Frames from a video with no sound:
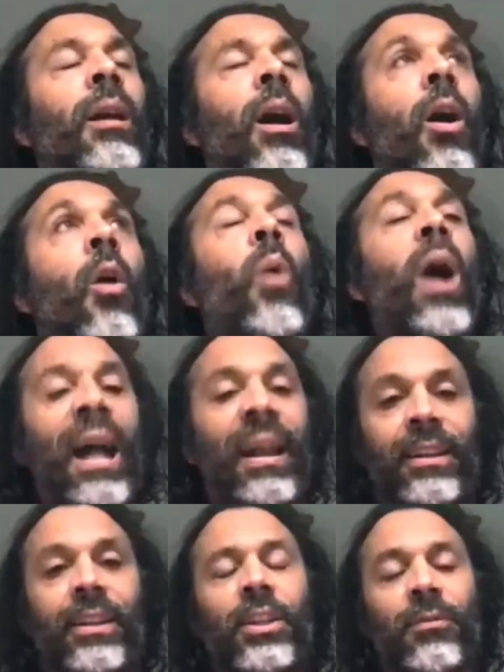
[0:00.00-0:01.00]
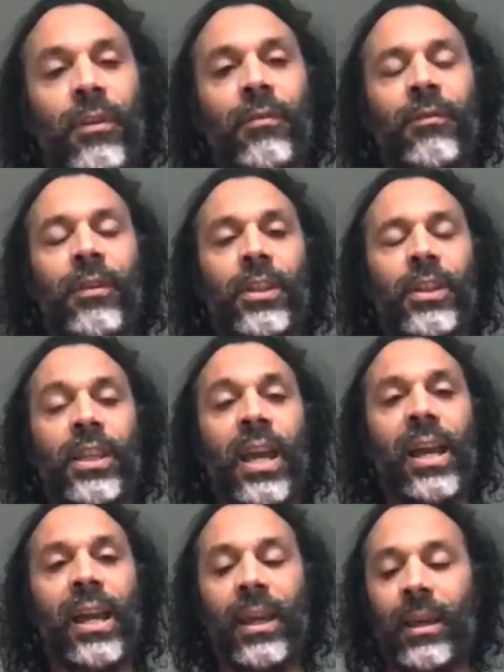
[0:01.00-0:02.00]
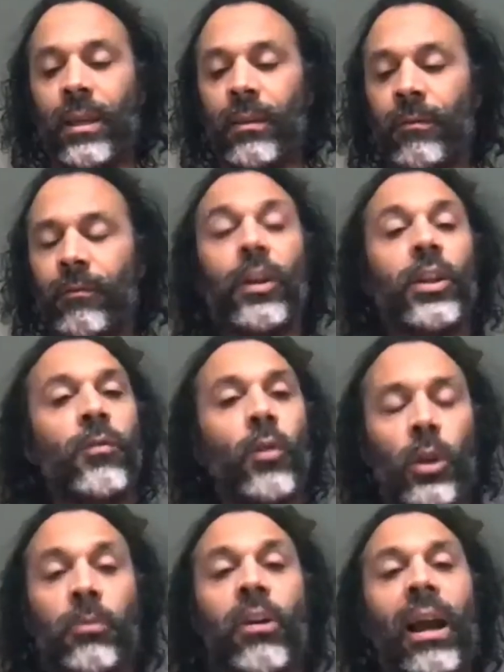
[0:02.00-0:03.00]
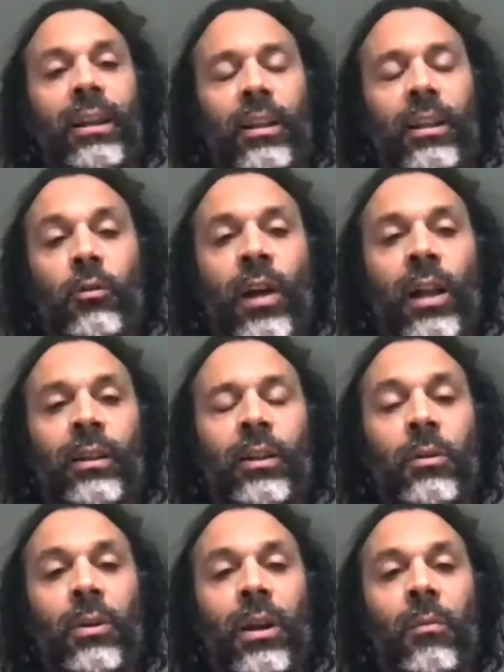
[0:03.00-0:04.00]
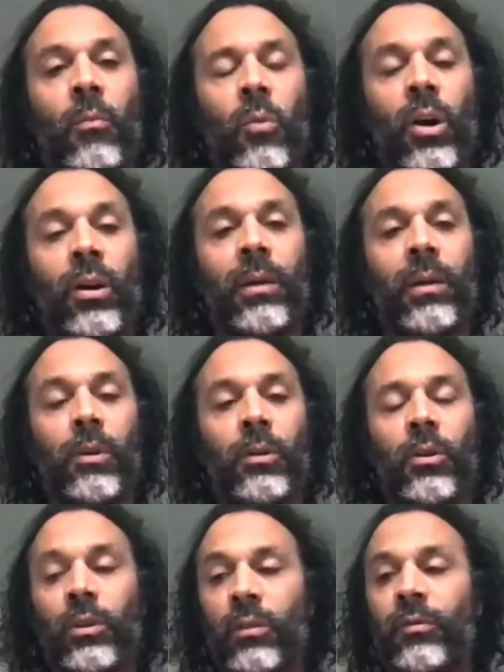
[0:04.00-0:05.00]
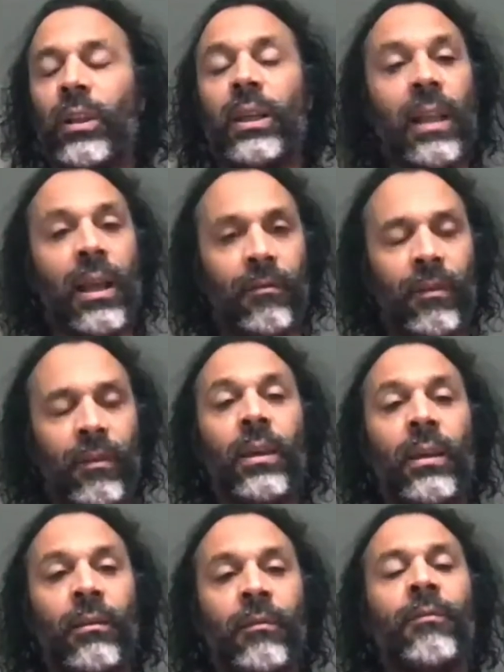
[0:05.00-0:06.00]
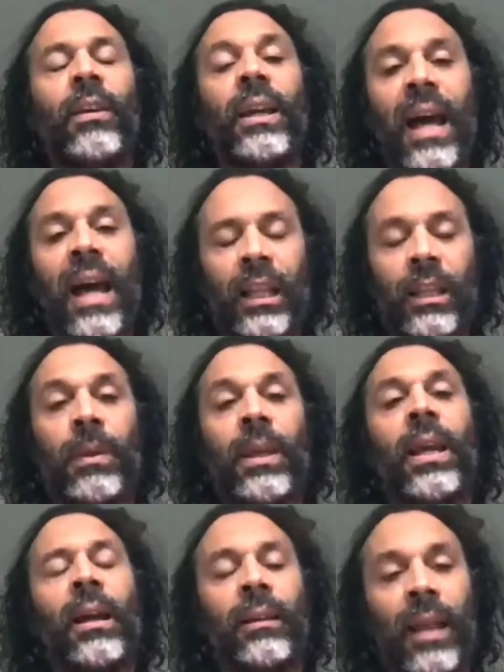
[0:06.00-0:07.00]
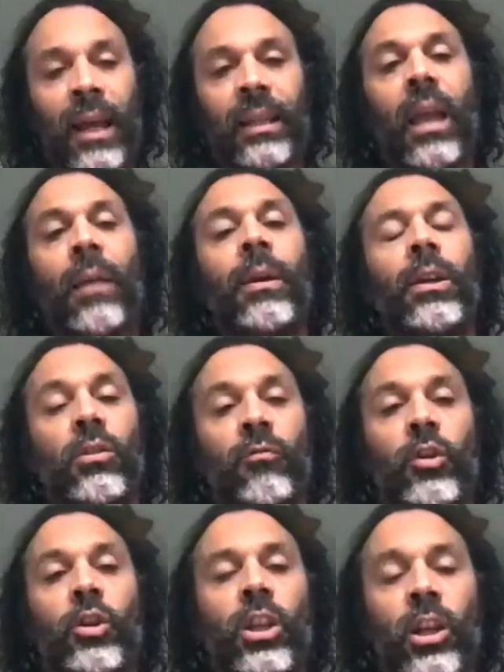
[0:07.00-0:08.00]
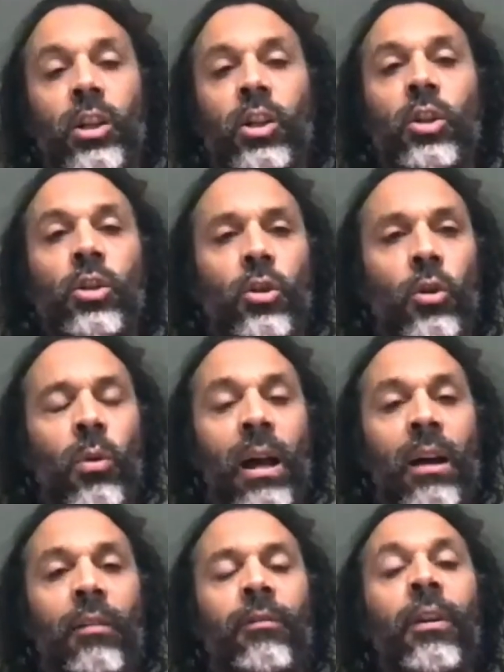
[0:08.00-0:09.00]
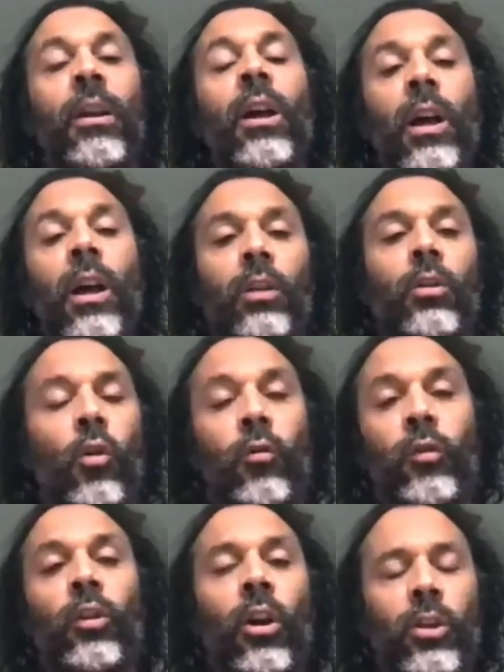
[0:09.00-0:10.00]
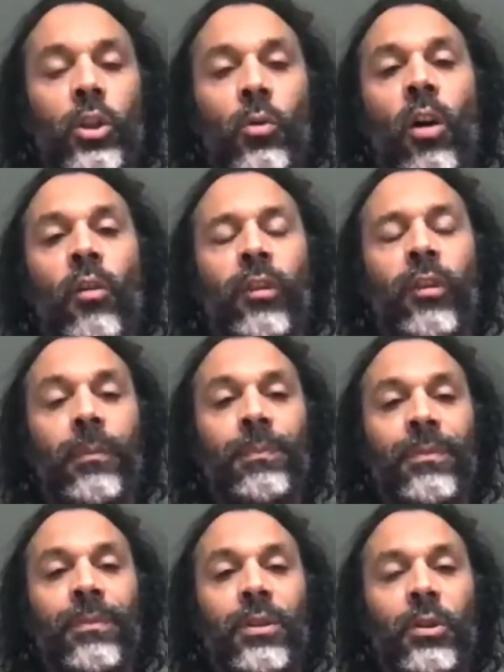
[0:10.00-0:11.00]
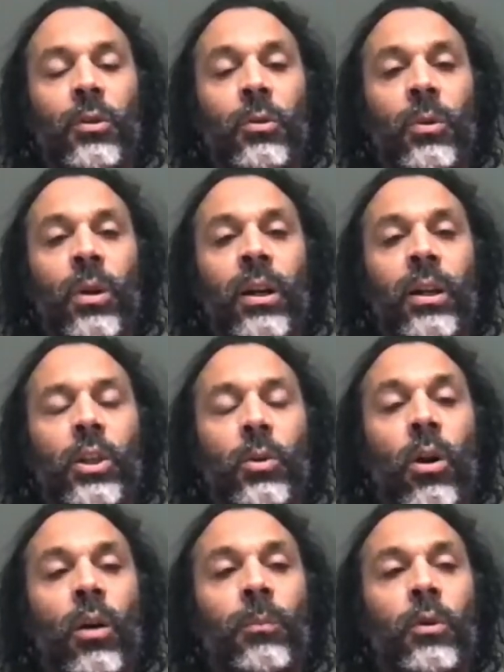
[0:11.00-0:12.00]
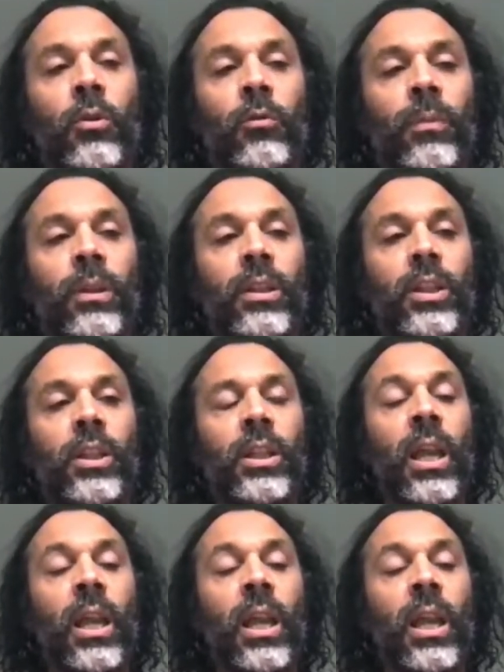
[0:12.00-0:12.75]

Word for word: awareness that there's first of all a practical value in working productively. Like the academy and academics and researchers do have an awful lot to offer to our movements.